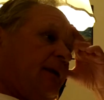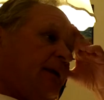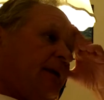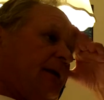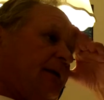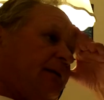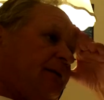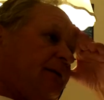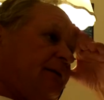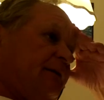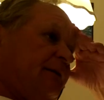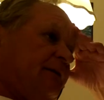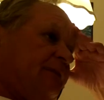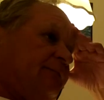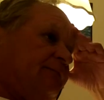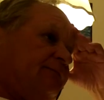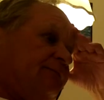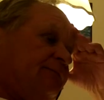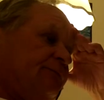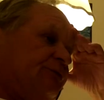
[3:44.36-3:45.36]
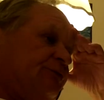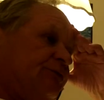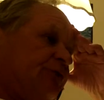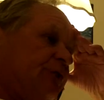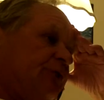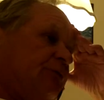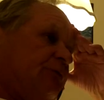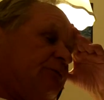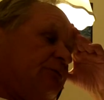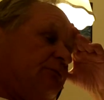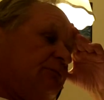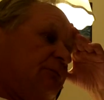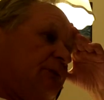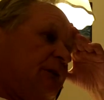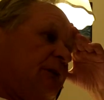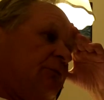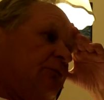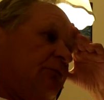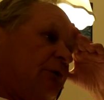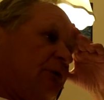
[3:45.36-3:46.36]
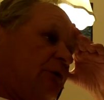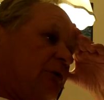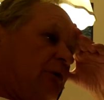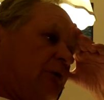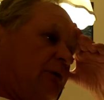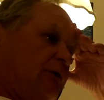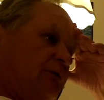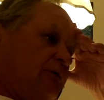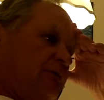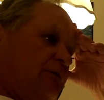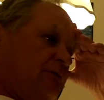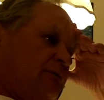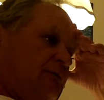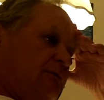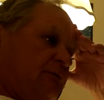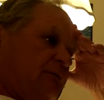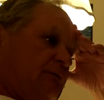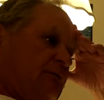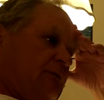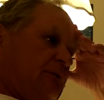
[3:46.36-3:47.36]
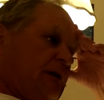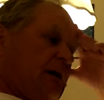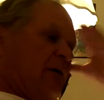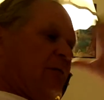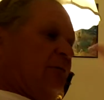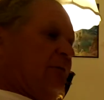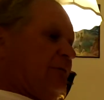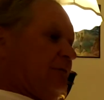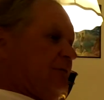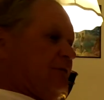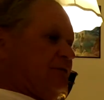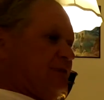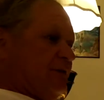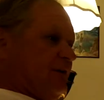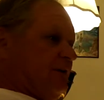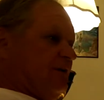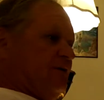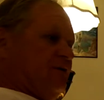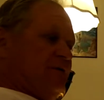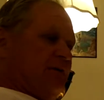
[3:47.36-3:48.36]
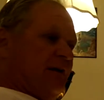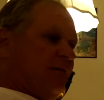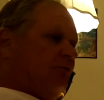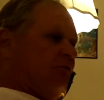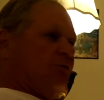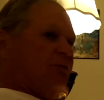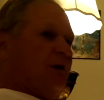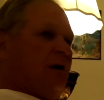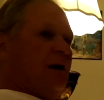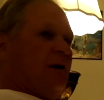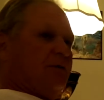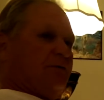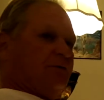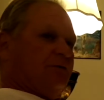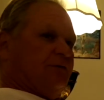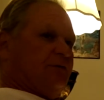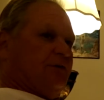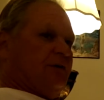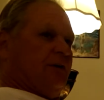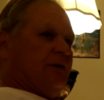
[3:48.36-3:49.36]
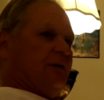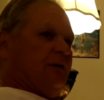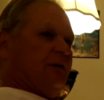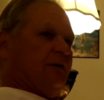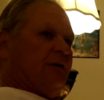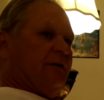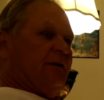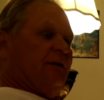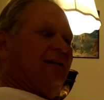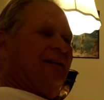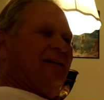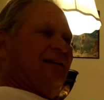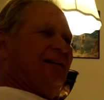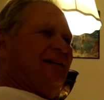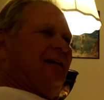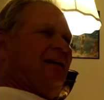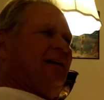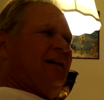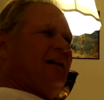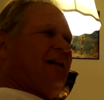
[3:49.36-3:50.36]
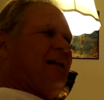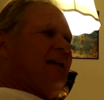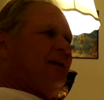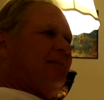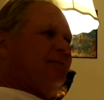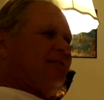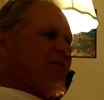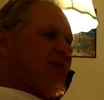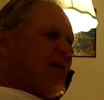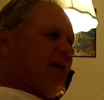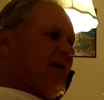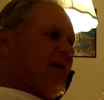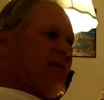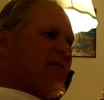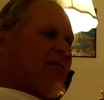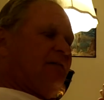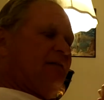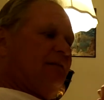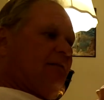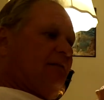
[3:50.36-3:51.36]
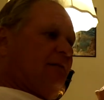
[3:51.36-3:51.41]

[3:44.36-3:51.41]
And so it went on. I went to see several doctors in the area, and they kept saying,